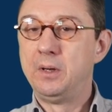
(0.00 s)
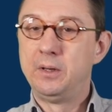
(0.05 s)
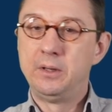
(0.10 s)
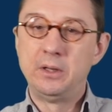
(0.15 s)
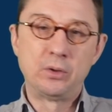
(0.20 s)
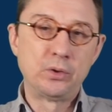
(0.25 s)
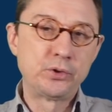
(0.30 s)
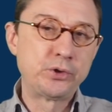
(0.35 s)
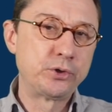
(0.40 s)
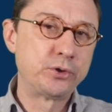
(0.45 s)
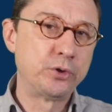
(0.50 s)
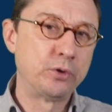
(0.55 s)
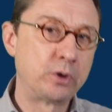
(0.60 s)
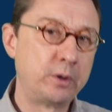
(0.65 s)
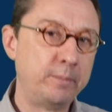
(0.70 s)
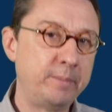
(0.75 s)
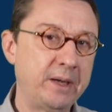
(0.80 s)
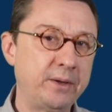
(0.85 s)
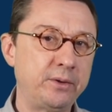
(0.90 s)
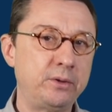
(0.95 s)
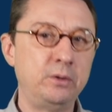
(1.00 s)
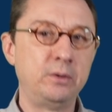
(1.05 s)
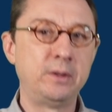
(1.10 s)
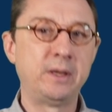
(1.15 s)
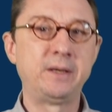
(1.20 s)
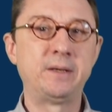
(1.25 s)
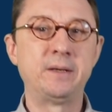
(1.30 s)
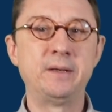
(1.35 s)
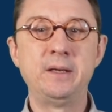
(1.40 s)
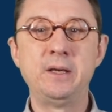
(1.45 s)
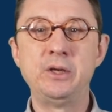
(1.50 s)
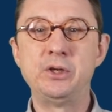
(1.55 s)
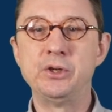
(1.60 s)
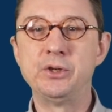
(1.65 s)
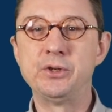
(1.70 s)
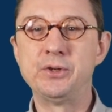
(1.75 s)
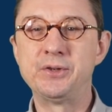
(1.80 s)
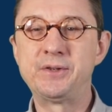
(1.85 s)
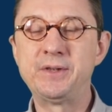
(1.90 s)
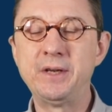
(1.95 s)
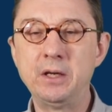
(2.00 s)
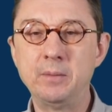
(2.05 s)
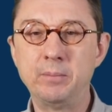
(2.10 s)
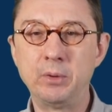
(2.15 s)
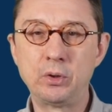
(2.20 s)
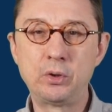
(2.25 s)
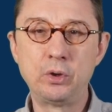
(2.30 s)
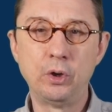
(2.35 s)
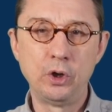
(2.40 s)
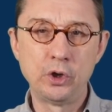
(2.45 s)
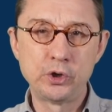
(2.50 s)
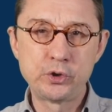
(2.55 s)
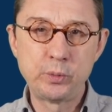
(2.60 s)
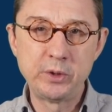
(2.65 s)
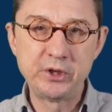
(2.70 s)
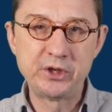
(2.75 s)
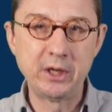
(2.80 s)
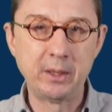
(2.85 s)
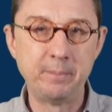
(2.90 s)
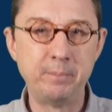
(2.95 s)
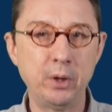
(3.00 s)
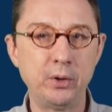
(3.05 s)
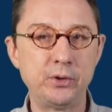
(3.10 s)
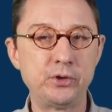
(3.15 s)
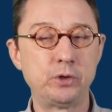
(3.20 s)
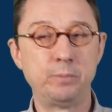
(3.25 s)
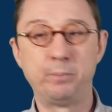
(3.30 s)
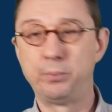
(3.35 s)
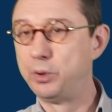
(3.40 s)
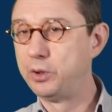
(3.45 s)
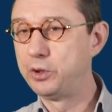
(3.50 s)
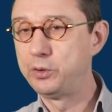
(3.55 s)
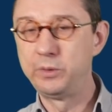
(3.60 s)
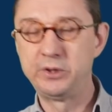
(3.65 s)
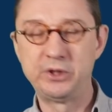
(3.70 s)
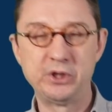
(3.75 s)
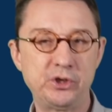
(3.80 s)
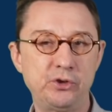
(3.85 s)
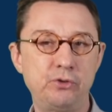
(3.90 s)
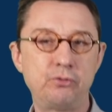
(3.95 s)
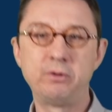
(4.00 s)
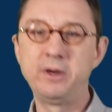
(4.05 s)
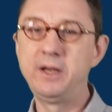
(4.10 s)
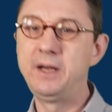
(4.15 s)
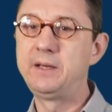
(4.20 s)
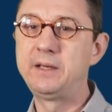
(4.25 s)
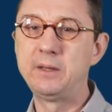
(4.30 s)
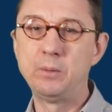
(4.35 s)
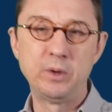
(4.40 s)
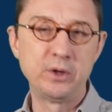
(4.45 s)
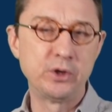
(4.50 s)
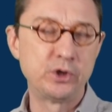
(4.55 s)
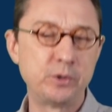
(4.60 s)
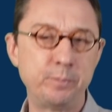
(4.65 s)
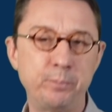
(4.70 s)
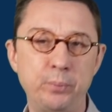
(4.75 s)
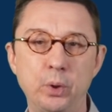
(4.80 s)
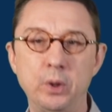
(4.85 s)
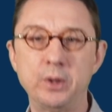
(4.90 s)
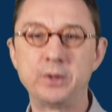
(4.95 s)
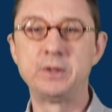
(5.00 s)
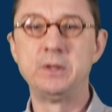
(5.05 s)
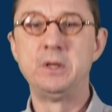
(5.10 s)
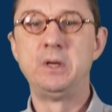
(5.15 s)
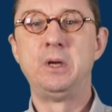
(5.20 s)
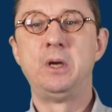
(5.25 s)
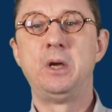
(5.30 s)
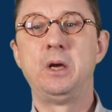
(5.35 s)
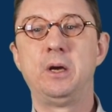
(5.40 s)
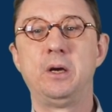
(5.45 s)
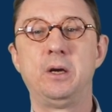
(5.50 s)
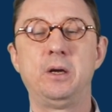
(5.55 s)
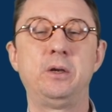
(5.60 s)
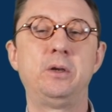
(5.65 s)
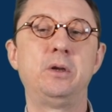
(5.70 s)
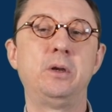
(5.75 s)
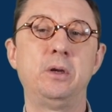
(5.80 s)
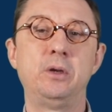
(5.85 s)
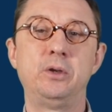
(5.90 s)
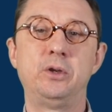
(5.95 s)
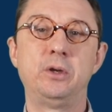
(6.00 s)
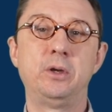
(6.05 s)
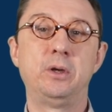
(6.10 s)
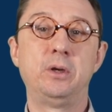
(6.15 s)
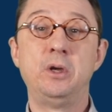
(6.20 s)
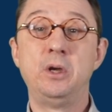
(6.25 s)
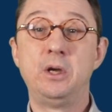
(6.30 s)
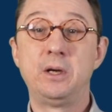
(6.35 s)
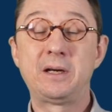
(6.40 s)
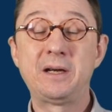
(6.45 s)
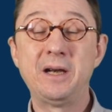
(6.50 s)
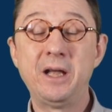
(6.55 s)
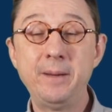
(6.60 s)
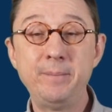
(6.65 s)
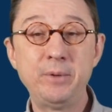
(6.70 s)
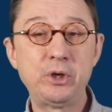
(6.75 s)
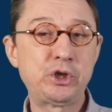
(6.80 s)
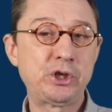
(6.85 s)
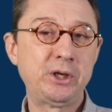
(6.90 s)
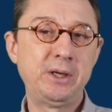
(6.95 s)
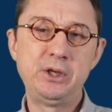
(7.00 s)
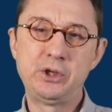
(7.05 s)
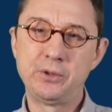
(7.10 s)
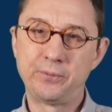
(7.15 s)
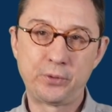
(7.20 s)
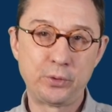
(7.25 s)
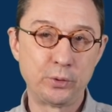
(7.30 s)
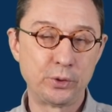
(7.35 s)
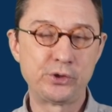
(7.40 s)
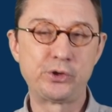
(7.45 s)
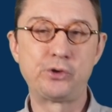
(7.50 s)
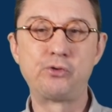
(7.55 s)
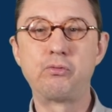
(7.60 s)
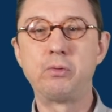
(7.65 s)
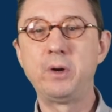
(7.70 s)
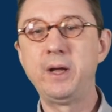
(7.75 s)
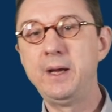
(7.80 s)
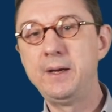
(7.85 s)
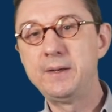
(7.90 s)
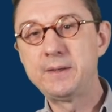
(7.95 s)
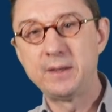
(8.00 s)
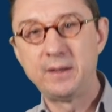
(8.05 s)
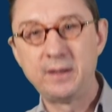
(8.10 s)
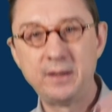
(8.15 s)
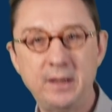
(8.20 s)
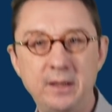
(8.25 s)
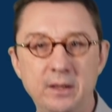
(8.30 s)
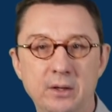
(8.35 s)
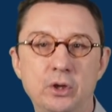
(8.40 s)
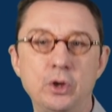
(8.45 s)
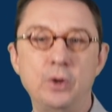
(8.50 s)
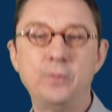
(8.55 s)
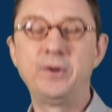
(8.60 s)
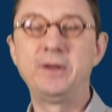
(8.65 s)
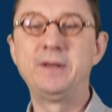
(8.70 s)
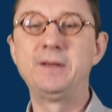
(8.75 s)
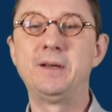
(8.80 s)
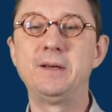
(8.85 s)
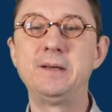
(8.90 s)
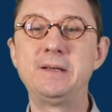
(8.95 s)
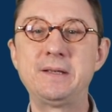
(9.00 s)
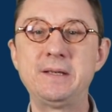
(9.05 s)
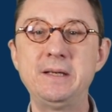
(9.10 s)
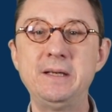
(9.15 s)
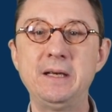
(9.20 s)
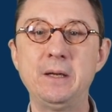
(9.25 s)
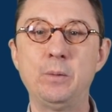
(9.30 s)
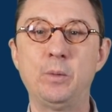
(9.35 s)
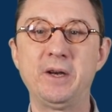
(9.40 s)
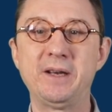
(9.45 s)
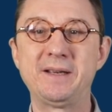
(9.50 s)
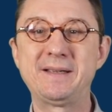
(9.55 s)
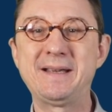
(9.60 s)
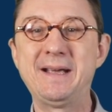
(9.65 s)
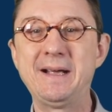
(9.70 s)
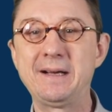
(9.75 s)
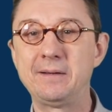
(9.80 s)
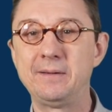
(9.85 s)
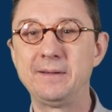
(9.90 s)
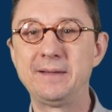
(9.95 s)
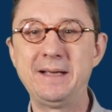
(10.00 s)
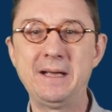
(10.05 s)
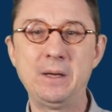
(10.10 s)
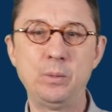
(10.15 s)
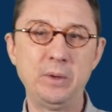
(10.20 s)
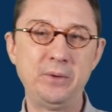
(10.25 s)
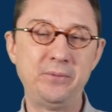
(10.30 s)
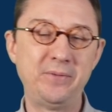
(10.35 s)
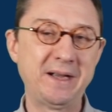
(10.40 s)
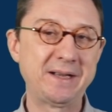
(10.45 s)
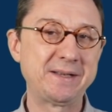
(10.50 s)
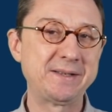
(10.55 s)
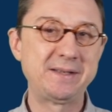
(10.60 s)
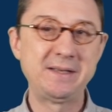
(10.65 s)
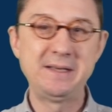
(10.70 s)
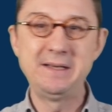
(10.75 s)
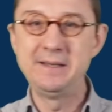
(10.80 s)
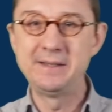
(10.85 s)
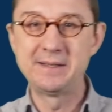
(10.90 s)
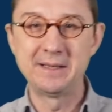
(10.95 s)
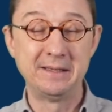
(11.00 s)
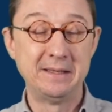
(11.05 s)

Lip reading: They're also talking about the United Nations Sustainable Goals, which they both support, which is great. They want to support the climate change, of course, great. And then COVID-19, they want to tackle that with vaccines.